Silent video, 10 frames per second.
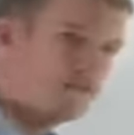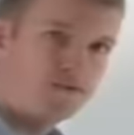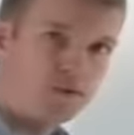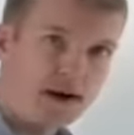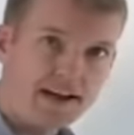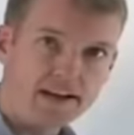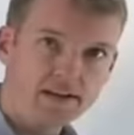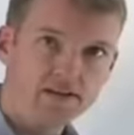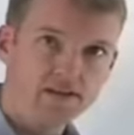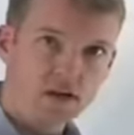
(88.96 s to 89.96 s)

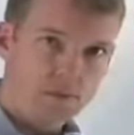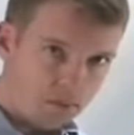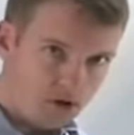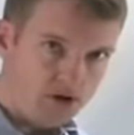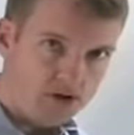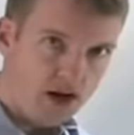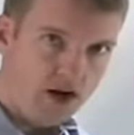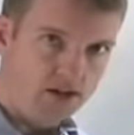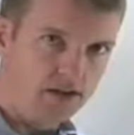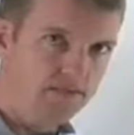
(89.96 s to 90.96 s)
francs per
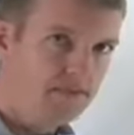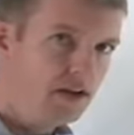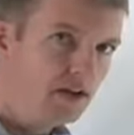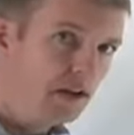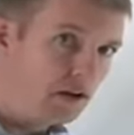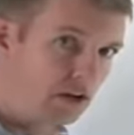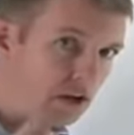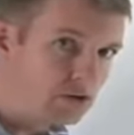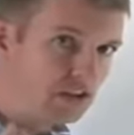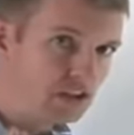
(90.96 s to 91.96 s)
dollar. Now it
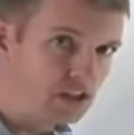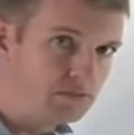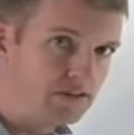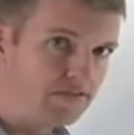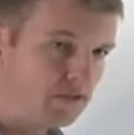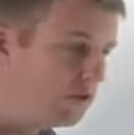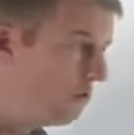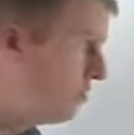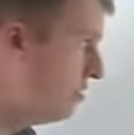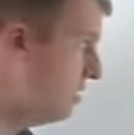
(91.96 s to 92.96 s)
goes a little bit
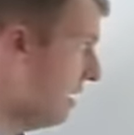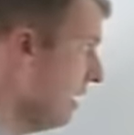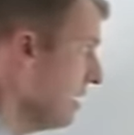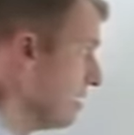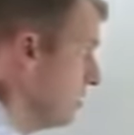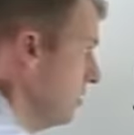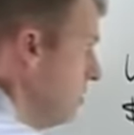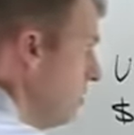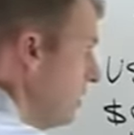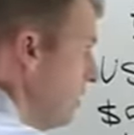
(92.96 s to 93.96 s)
further than that actually,
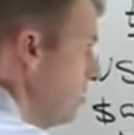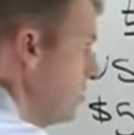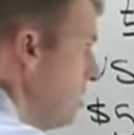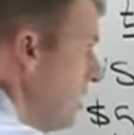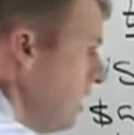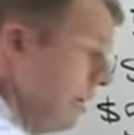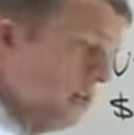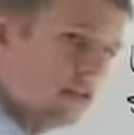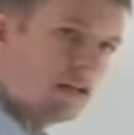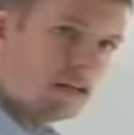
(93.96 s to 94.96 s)
because
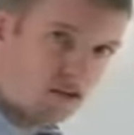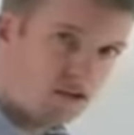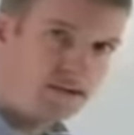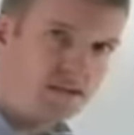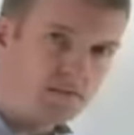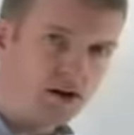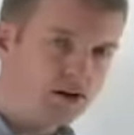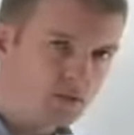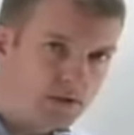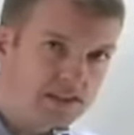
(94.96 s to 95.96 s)
in the currency
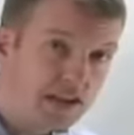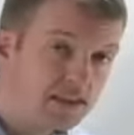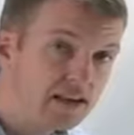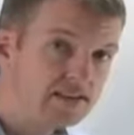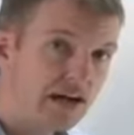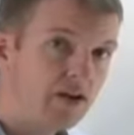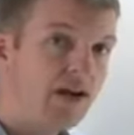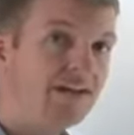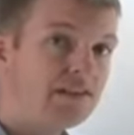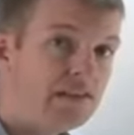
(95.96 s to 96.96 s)
market we take things out
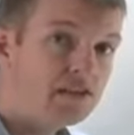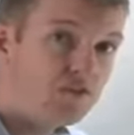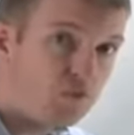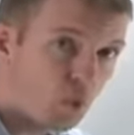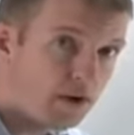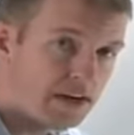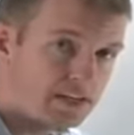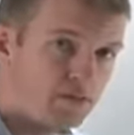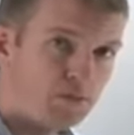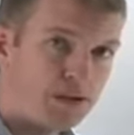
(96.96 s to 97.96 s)
at least 4
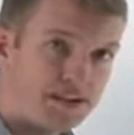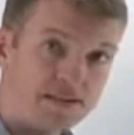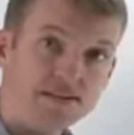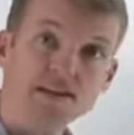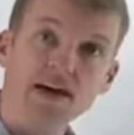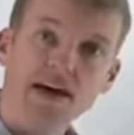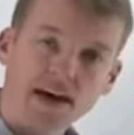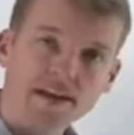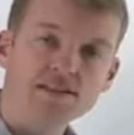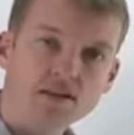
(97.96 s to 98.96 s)
decimal places
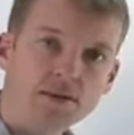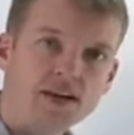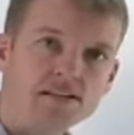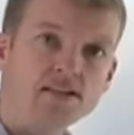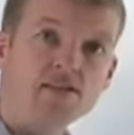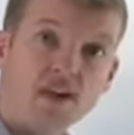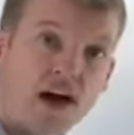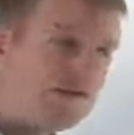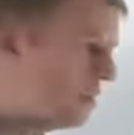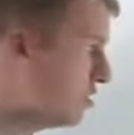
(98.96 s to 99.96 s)
and in some cases
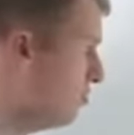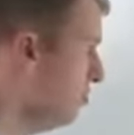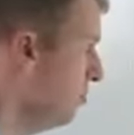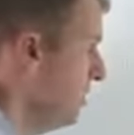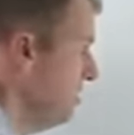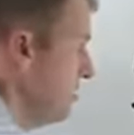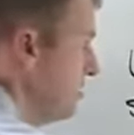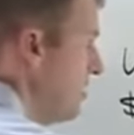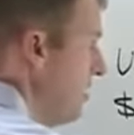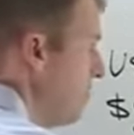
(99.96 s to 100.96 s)
5 decimal places.
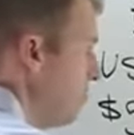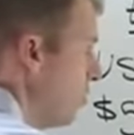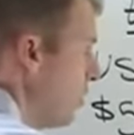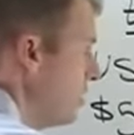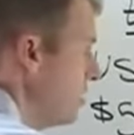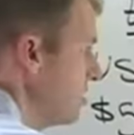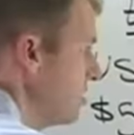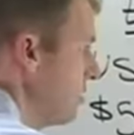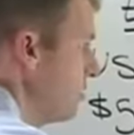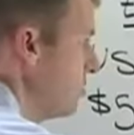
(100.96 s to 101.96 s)
But we're going to
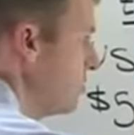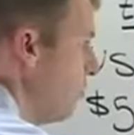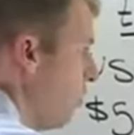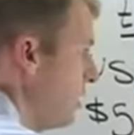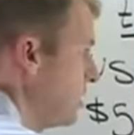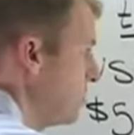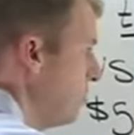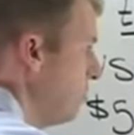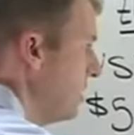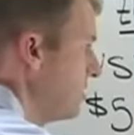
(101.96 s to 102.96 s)
stick with just 4
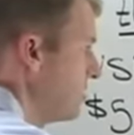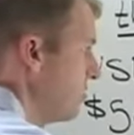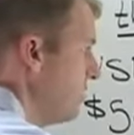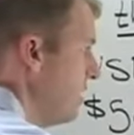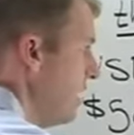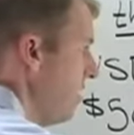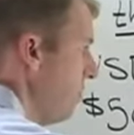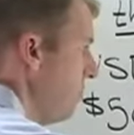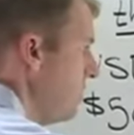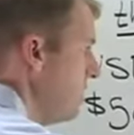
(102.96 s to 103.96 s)
decimal places for now.
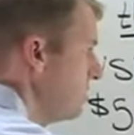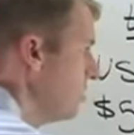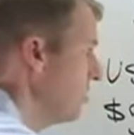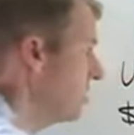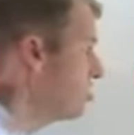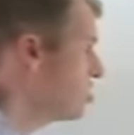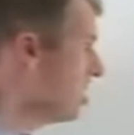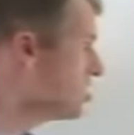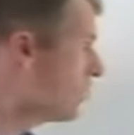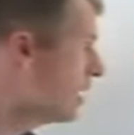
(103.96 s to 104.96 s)
So the
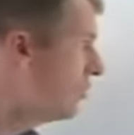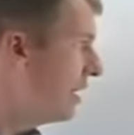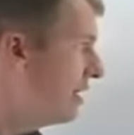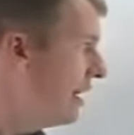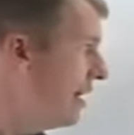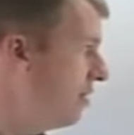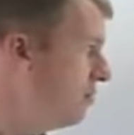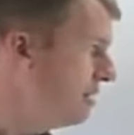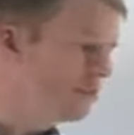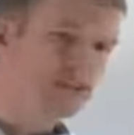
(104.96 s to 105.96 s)
exchange rate right now
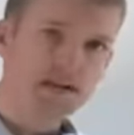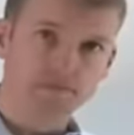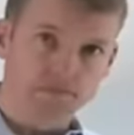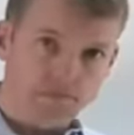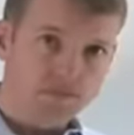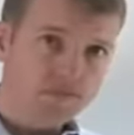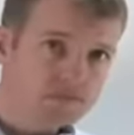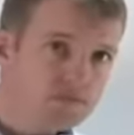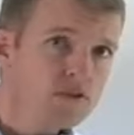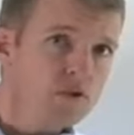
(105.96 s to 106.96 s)
means that
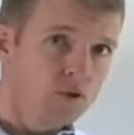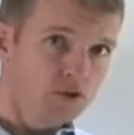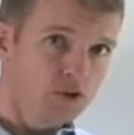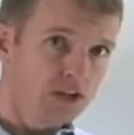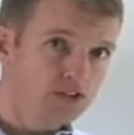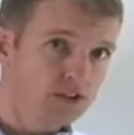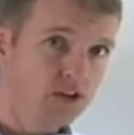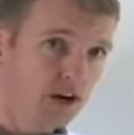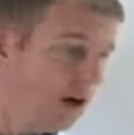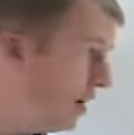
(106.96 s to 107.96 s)
it's going to
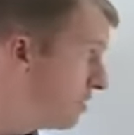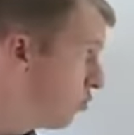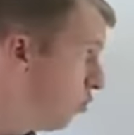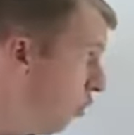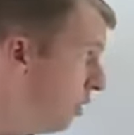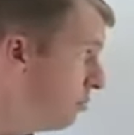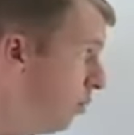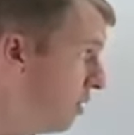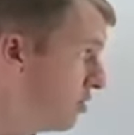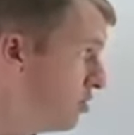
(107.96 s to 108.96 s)
cost
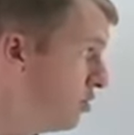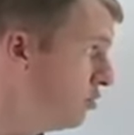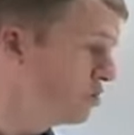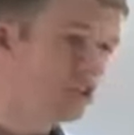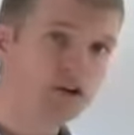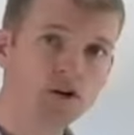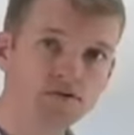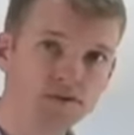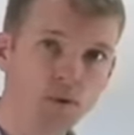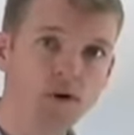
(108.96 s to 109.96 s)

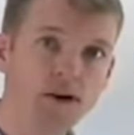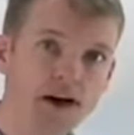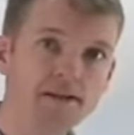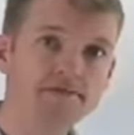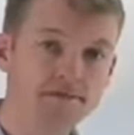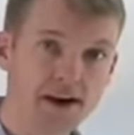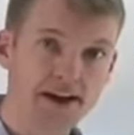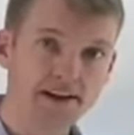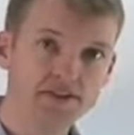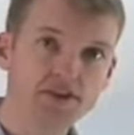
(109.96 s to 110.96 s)
1.2049
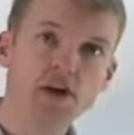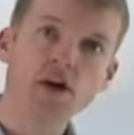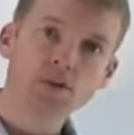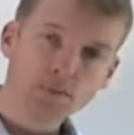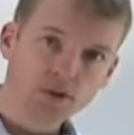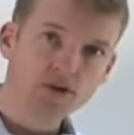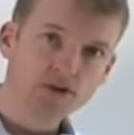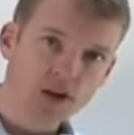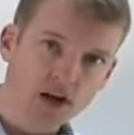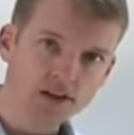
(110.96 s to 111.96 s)
francs per
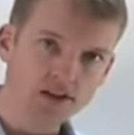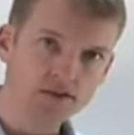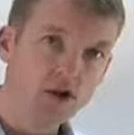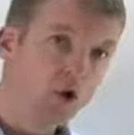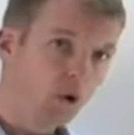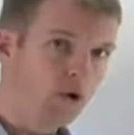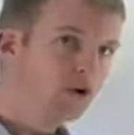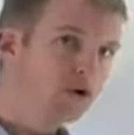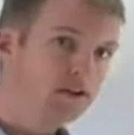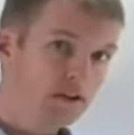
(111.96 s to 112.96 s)
dollar.
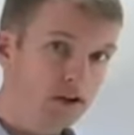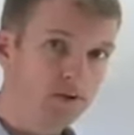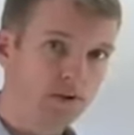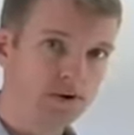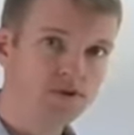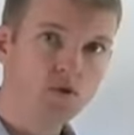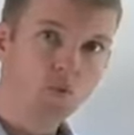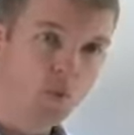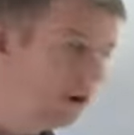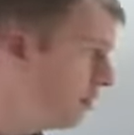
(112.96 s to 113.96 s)
Or, in other words,
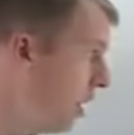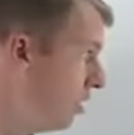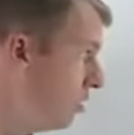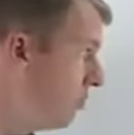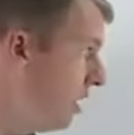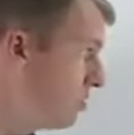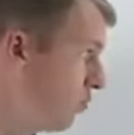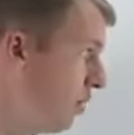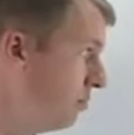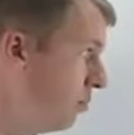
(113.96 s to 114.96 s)
$1 buys
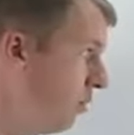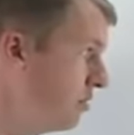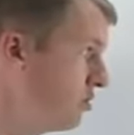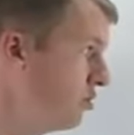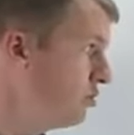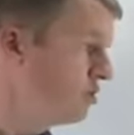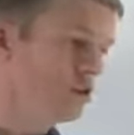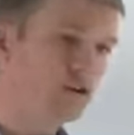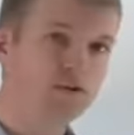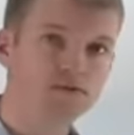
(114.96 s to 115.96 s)

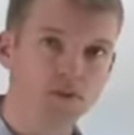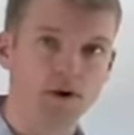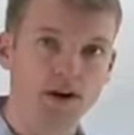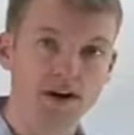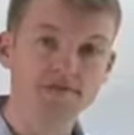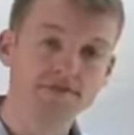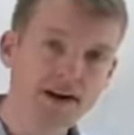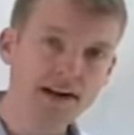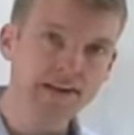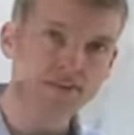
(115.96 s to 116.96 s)
1.2049
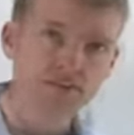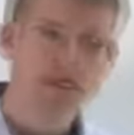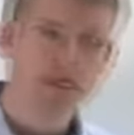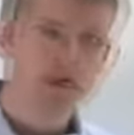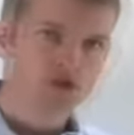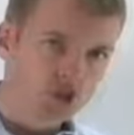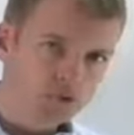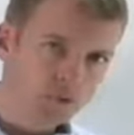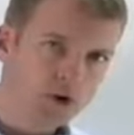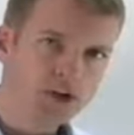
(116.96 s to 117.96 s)
francs. So
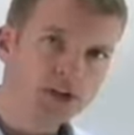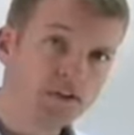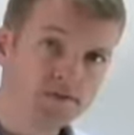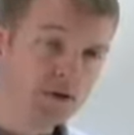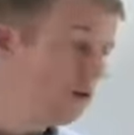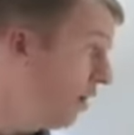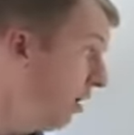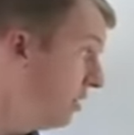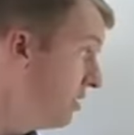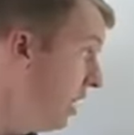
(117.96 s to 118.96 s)
if we're going to convert
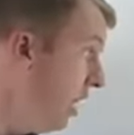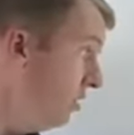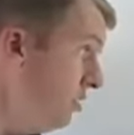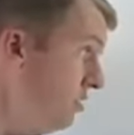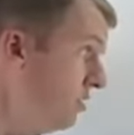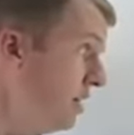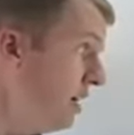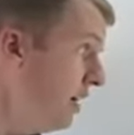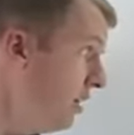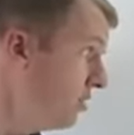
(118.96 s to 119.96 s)
our dollars
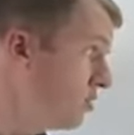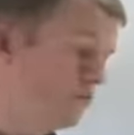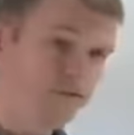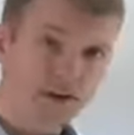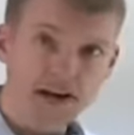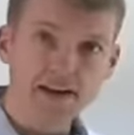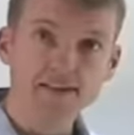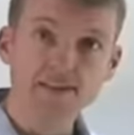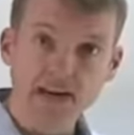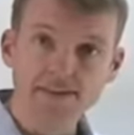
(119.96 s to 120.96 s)
into
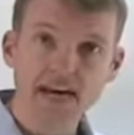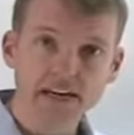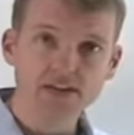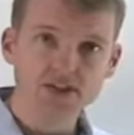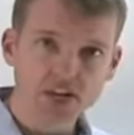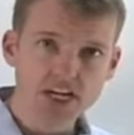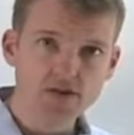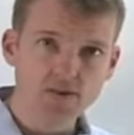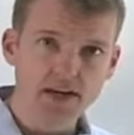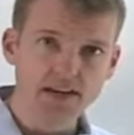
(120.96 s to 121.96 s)
francs at that exchange
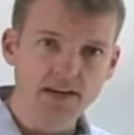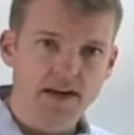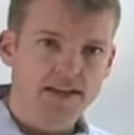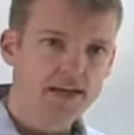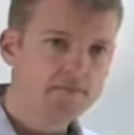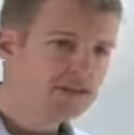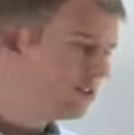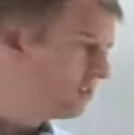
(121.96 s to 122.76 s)
rate, that means